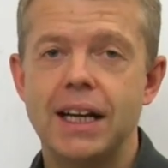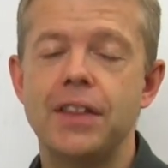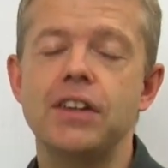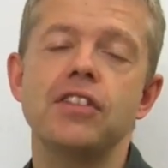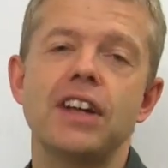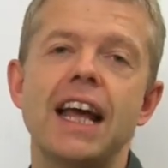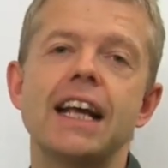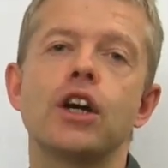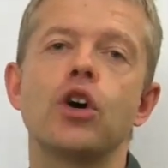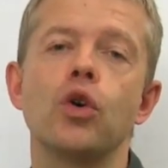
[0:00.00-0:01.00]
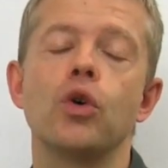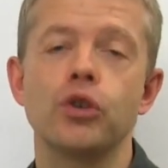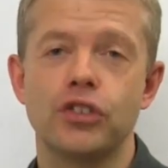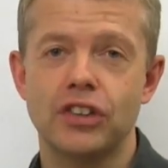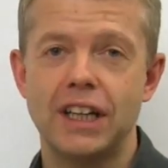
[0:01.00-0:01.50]
Now, this is a
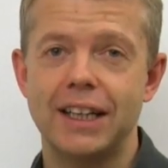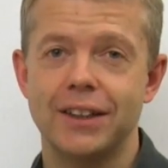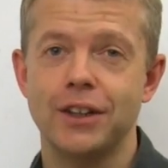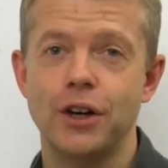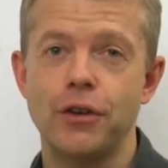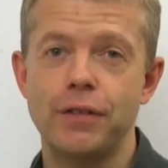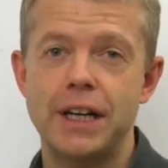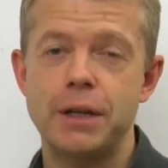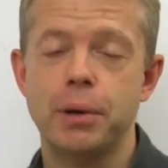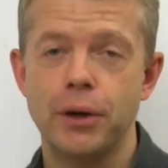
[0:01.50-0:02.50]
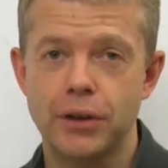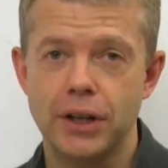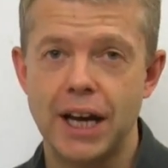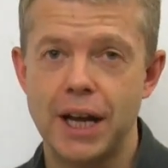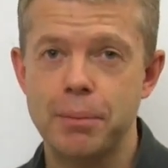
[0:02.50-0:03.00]
core skill of any
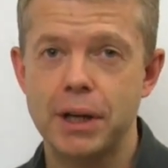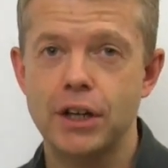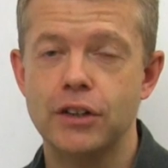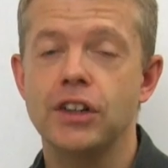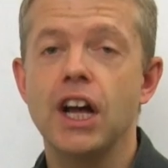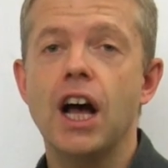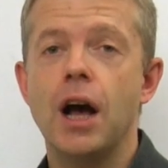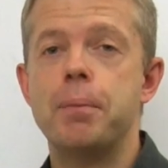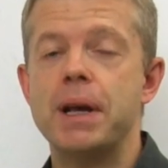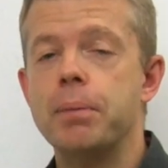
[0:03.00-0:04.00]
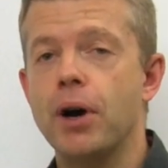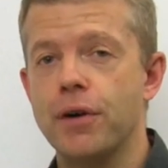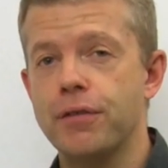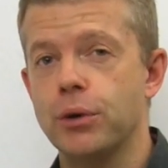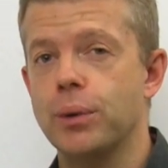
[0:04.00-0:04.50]
poker game because a big
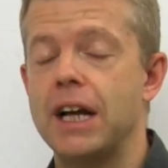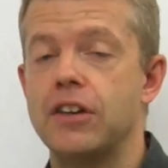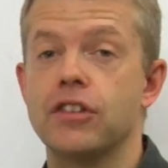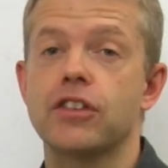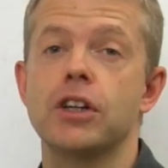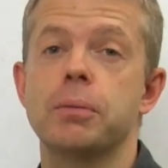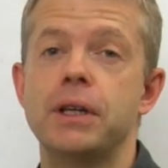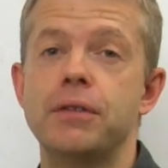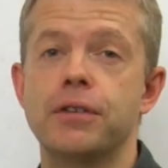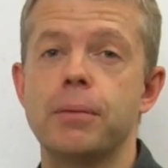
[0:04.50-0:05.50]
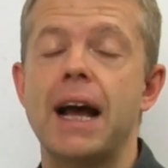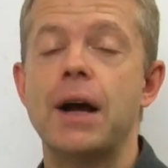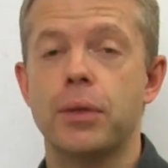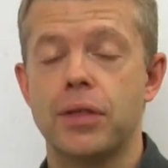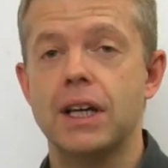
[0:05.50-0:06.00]
part of your edge is going to be from
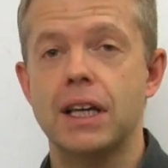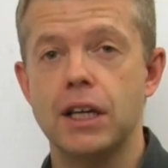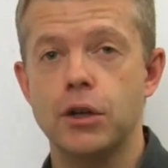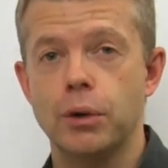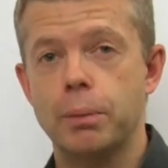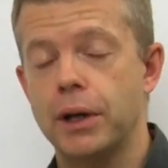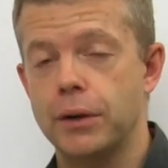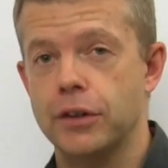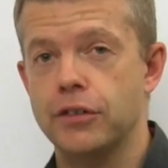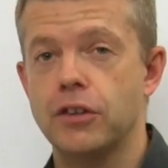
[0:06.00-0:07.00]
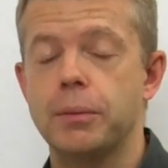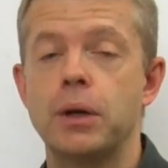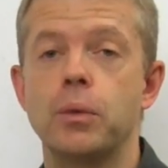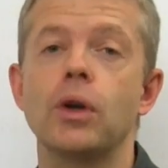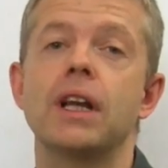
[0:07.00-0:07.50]
outthinking your opponents. Doesn't
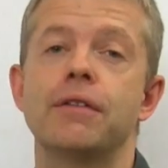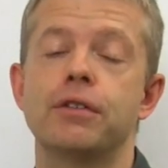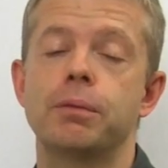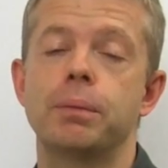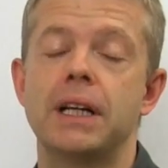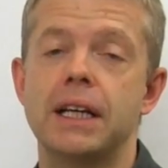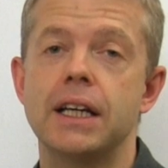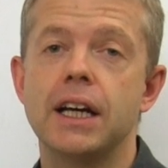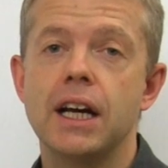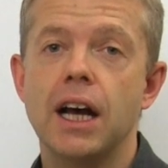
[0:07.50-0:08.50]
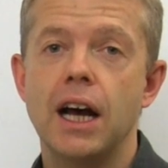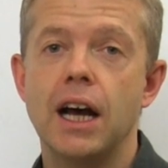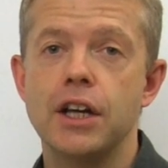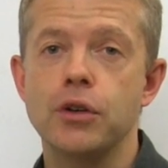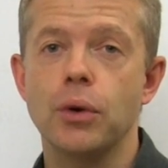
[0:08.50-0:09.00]
matter what level of play
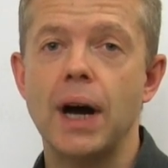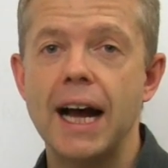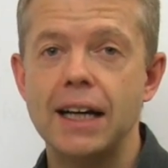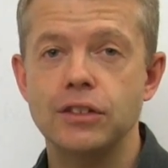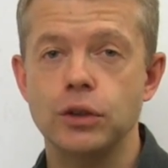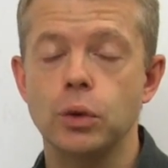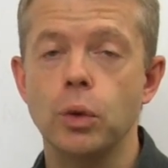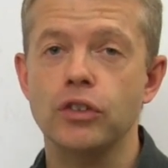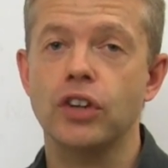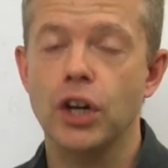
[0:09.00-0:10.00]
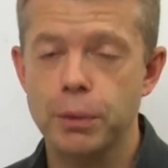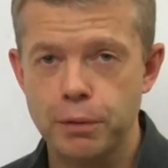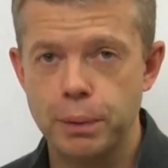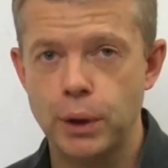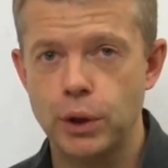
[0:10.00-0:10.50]
uh, you're at or what
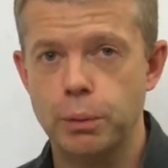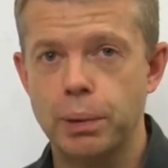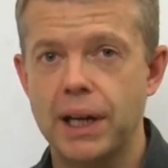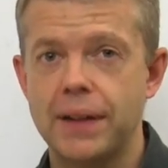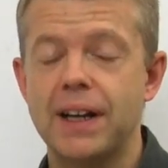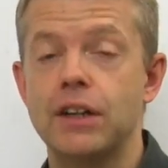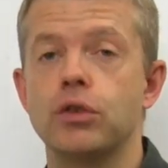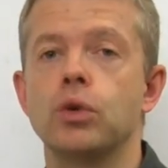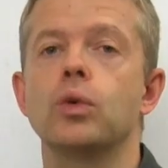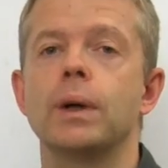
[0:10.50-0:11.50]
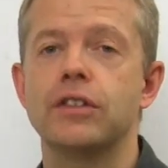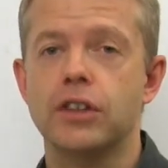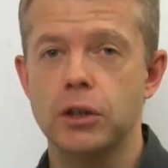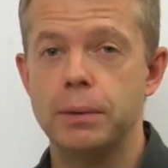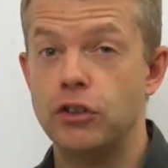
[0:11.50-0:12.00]
type of poker you're playing, that is always
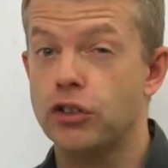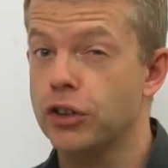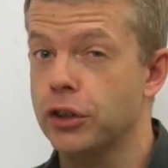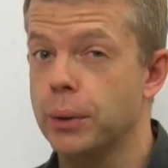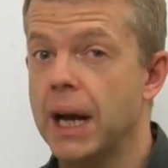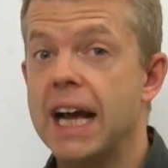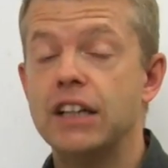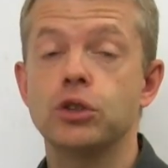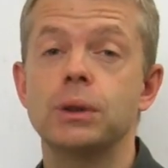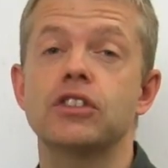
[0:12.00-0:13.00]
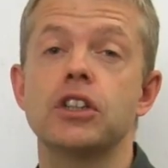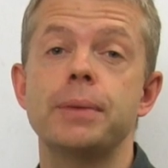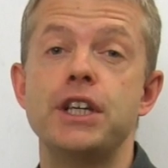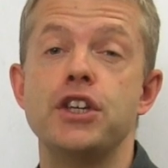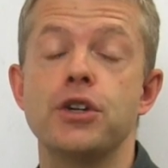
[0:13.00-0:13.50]
going to be true. It's always going
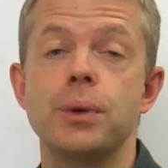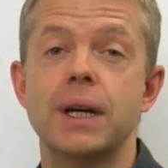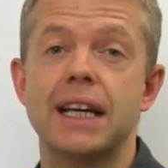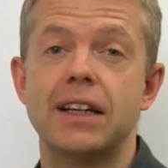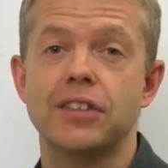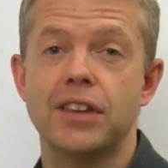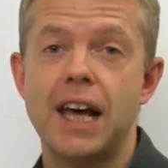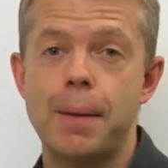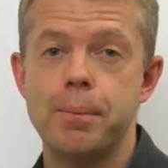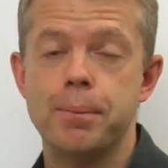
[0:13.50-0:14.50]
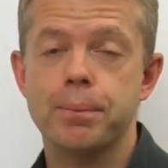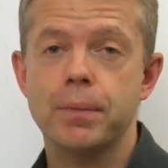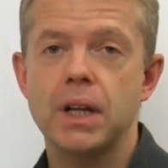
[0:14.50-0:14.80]
to be you against them.